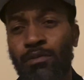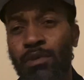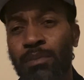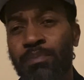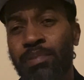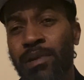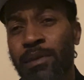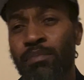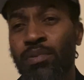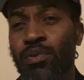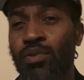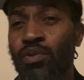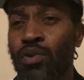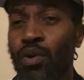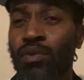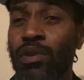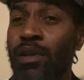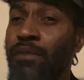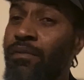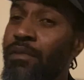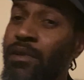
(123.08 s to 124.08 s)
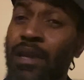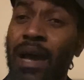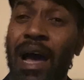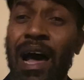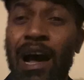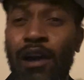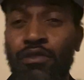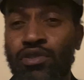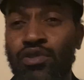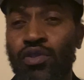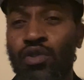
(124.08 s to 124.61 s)
with people who don't live in your
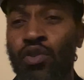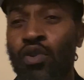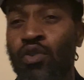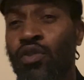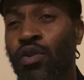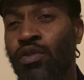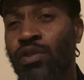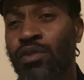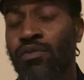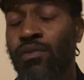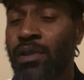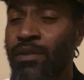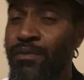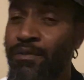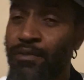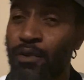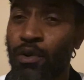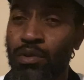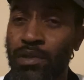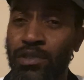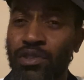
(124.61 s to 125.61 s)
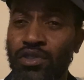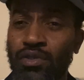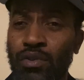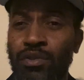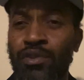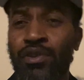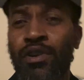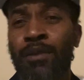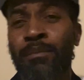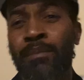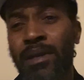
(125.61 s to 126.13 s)
household, only really focus on
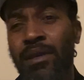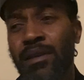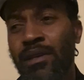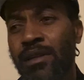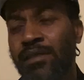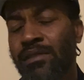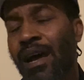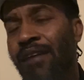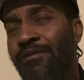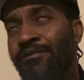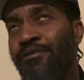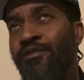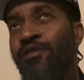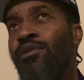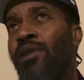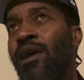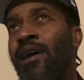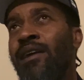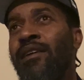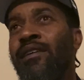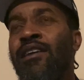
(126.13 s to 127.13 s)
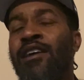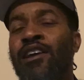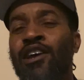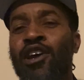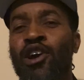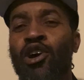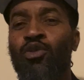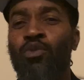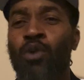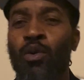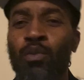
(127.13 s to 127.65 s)
your immediates. I feel like
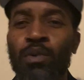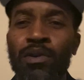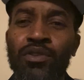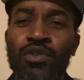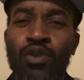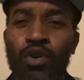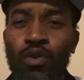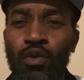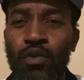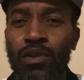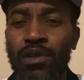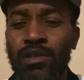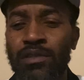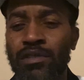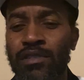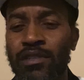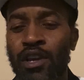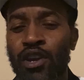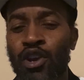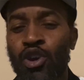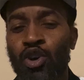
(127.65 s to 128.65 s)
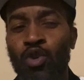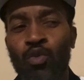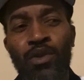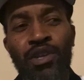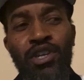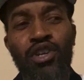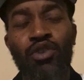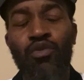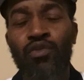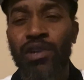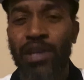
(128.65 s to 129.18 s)
what we're doing is we
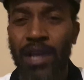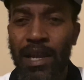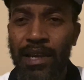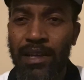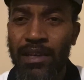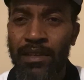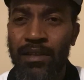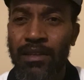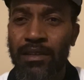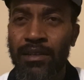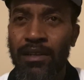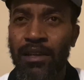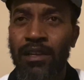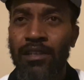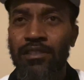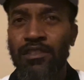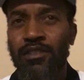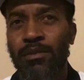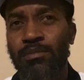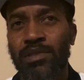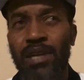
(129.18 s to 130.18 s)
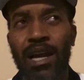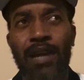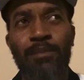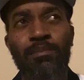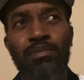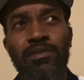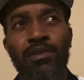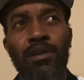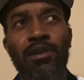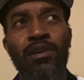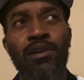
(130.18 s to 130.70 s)
creating some type
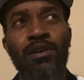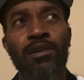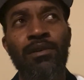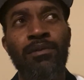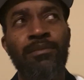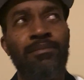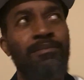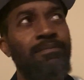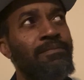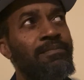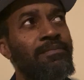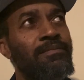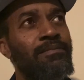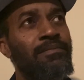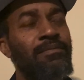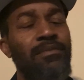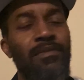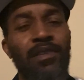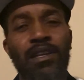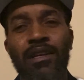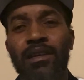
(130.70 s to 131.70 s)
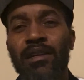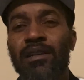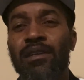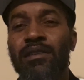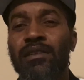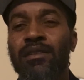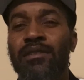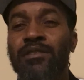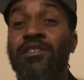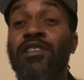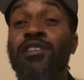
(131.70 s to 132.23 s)
of
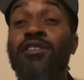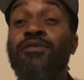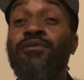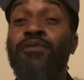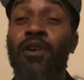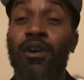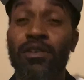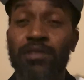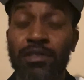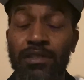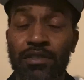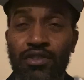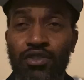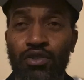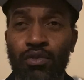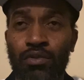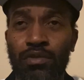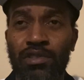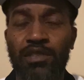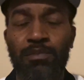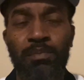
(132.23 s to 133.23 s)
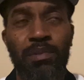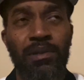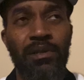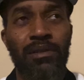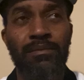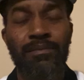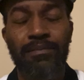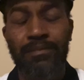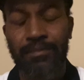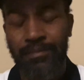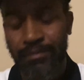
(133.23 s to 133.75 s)
dysfunction, so to speak.
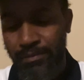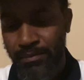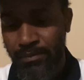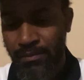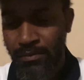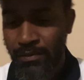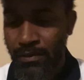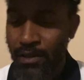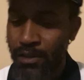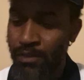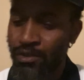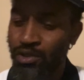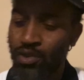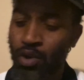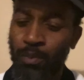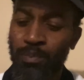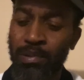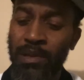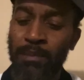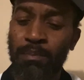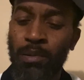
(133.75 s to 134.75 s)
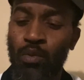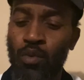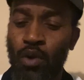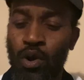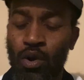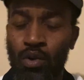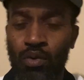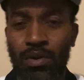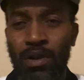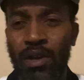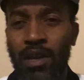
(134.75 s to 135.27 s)
So
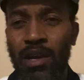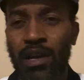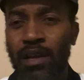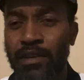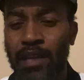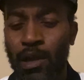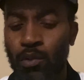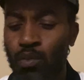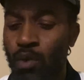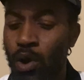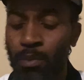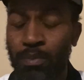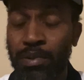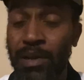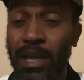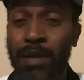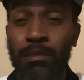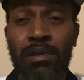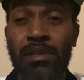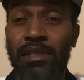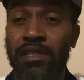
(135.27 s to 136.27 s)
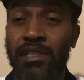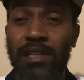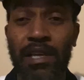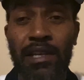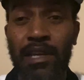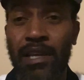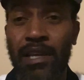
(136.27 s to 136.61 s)
they won't be able to shake